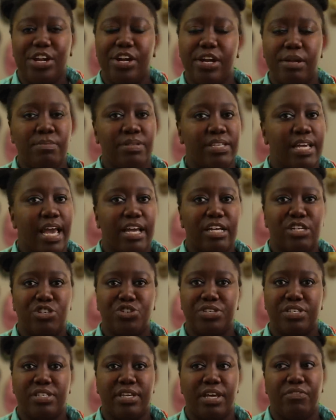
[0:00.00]
you know what I'm saying?
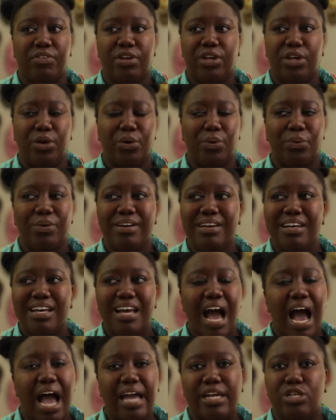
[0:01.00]
It's just giving you
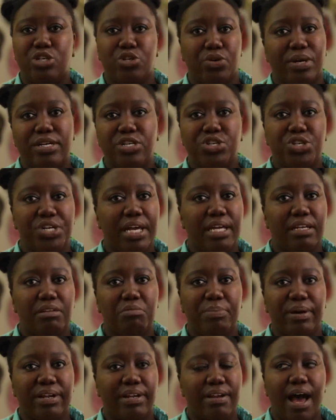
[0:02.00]

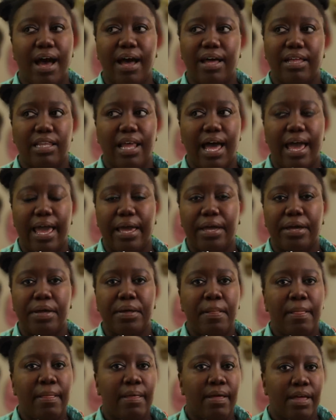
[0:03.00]
hydration, but not like
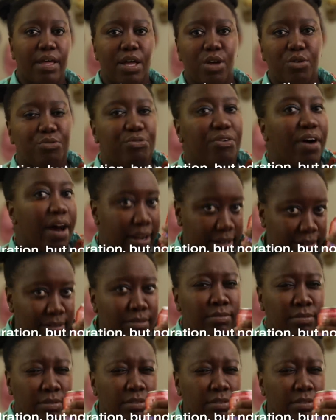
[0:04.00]
fun.